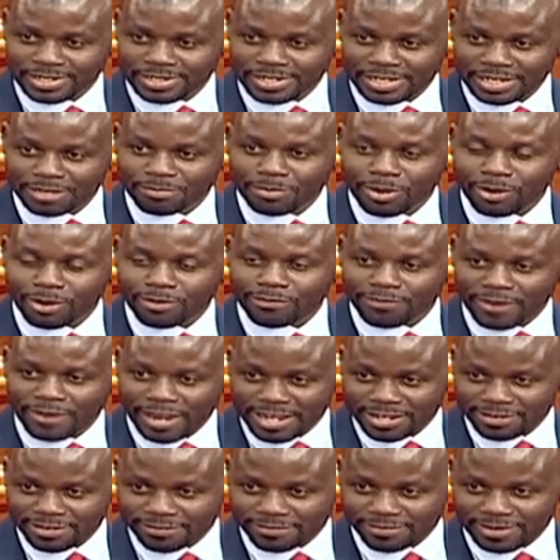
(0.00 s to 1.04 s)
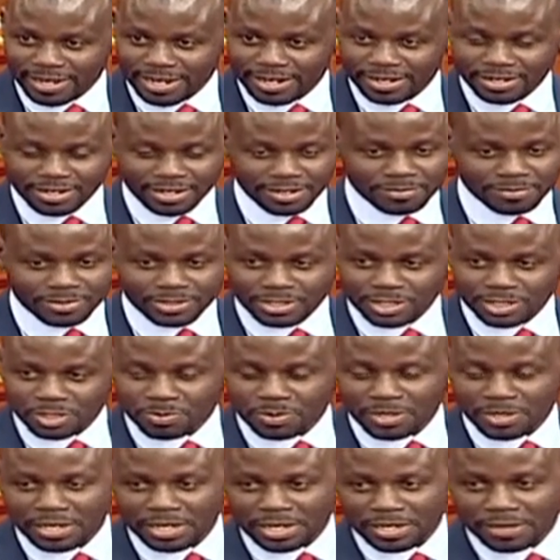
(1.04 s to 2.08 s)
in Block 5. And Mr.
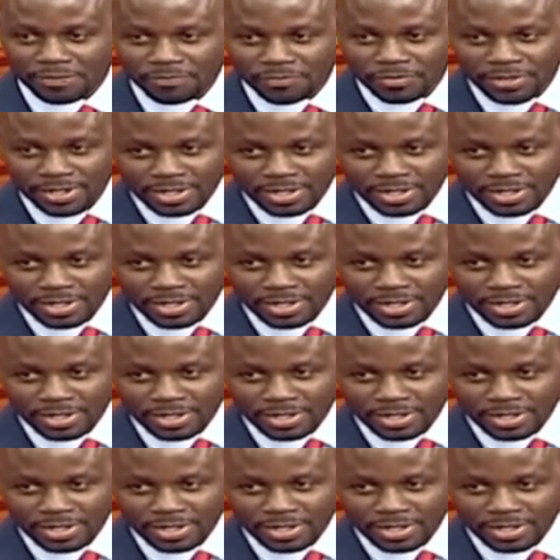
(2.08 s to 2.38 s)
Speaker,